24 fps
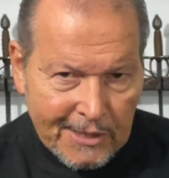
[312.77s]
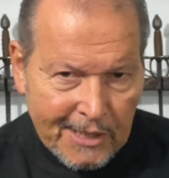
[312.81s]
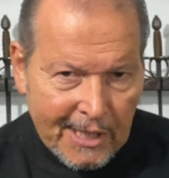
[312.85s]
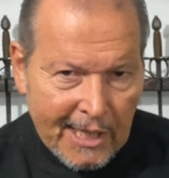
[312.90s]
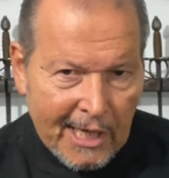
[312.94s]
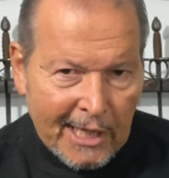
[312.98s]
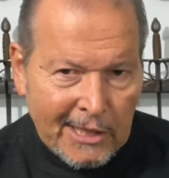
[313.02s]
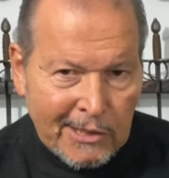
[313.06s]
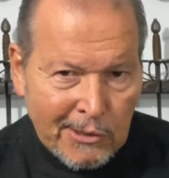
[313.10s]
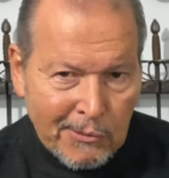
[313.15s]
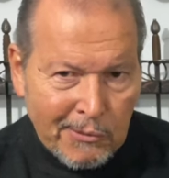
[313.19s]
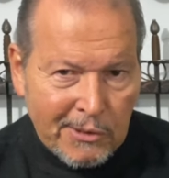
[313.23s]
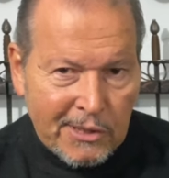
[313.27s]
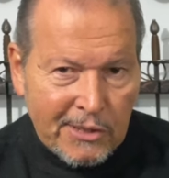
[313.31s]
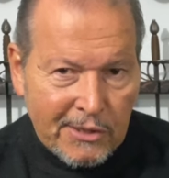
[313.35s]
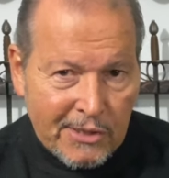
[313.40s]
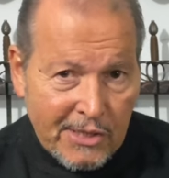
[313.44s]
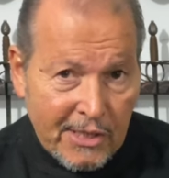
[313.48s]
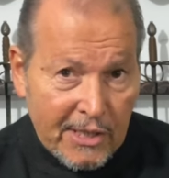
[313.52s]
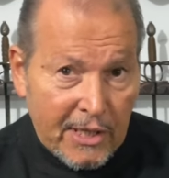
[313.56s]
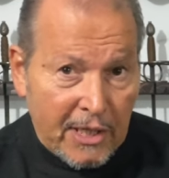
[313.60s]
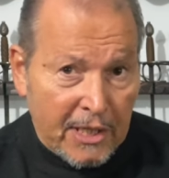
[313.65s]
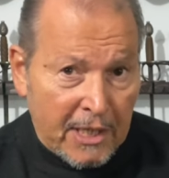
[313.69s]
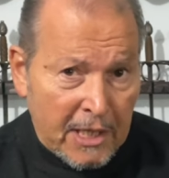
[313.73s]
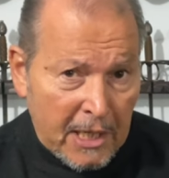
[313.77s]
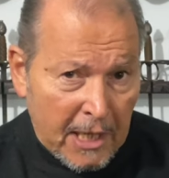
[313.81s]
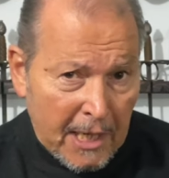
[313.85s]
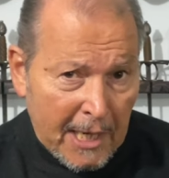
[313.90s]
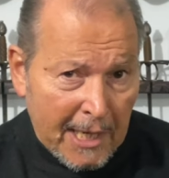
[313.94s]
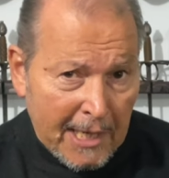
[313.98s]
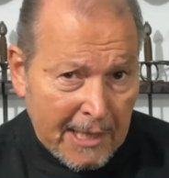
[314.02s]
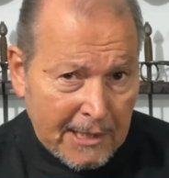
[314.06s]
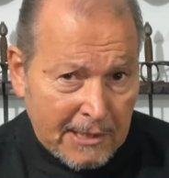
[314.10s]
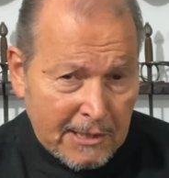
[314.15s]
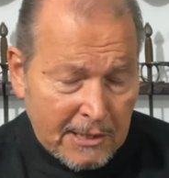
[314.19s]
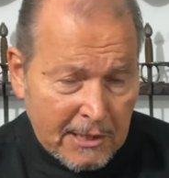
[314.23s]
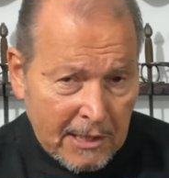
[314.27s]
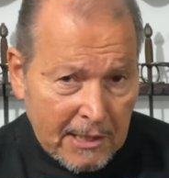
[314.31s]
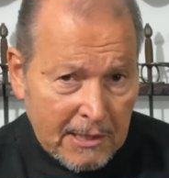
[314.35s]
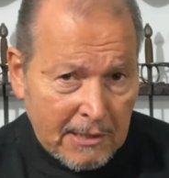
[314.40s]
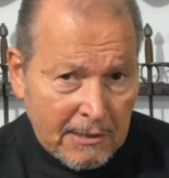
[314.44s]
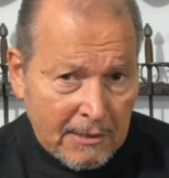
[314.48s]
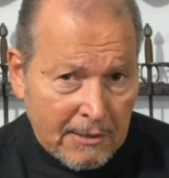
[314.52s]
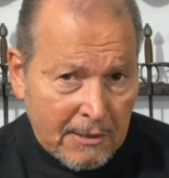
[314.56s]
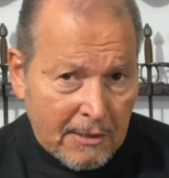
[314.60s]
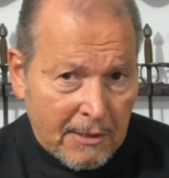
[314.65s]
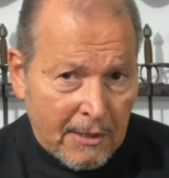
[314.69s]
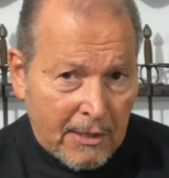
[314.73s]
I knew this here guy, see,
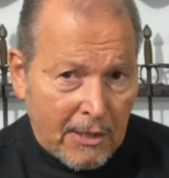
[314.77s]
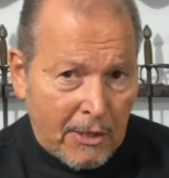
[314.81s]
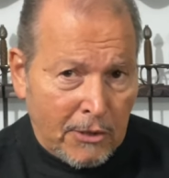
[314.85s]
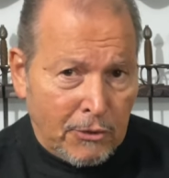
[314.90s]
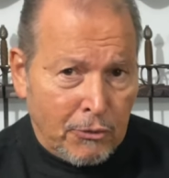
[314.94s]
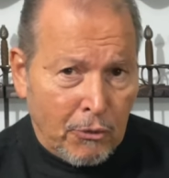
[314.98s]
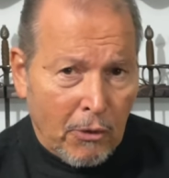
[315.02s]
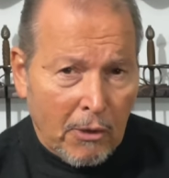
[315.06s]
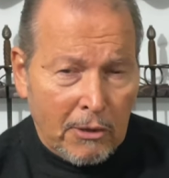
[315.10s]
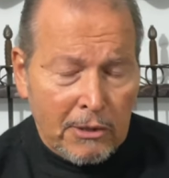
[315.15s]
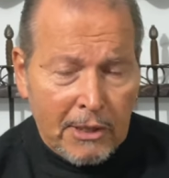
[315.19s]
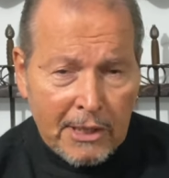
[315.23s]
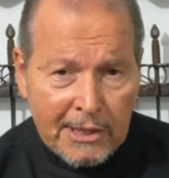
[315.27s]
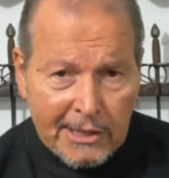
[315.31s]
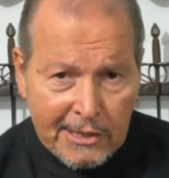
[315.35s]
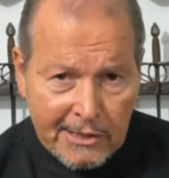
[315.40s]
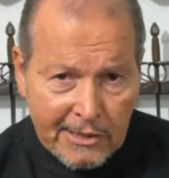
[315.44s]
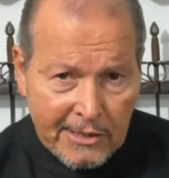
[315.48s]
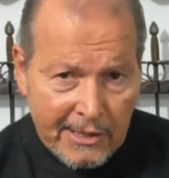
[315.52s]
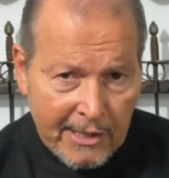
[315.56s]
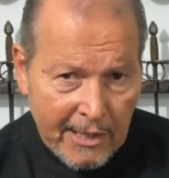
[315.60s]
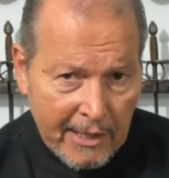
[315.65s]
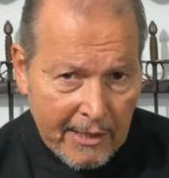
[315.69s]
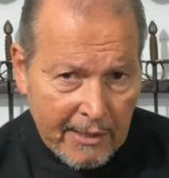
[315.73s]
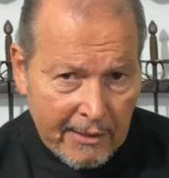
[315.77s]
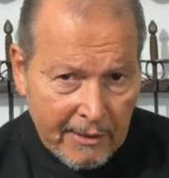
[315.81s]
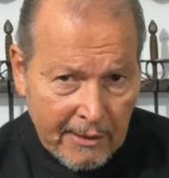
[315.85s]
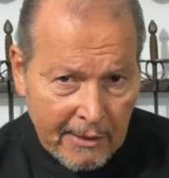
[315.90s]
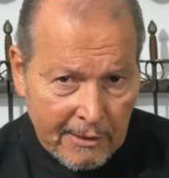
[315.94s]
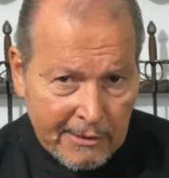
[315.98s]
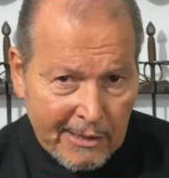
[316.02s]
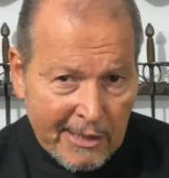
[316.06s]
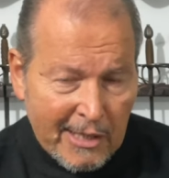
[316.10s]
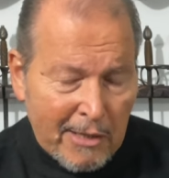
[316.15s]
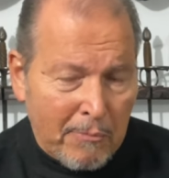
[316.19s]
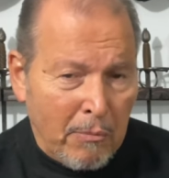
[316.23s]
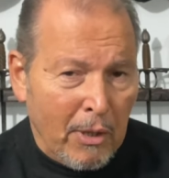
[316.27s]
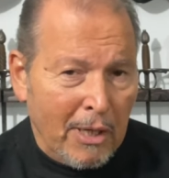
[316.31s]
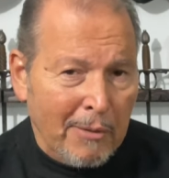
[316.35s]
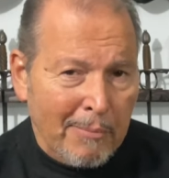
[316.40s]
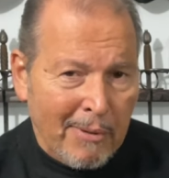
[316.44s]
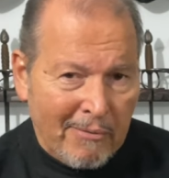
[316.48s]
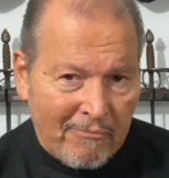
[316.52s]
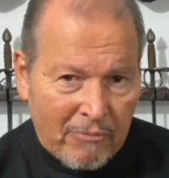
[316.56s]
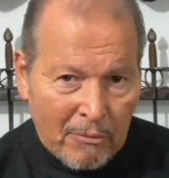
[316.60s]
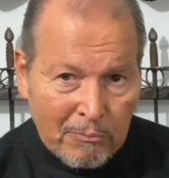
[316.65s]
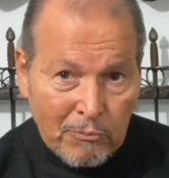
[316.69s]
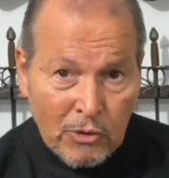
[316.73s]
he talked like this here think he might have
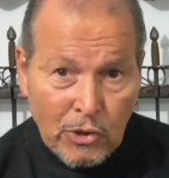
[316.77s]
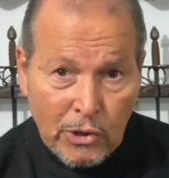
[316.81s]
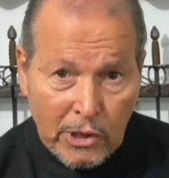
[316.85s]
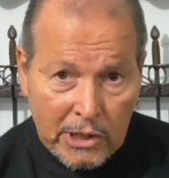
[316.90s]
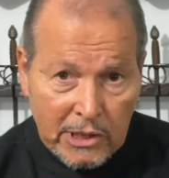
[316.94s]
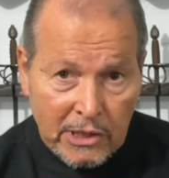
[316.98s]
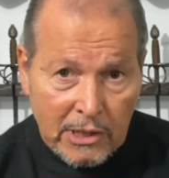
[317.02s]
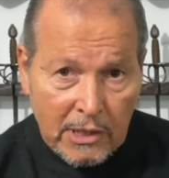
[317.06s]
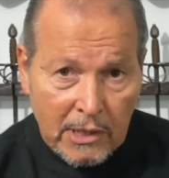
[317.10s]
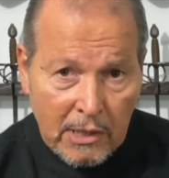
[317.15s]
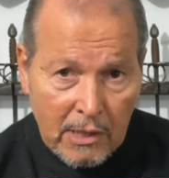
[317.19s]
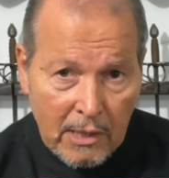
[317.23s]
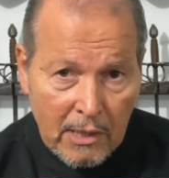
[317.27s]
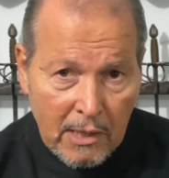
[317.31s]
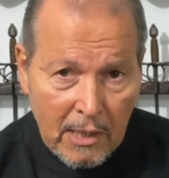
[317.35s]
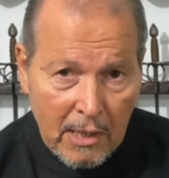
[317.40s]
been from Jersey.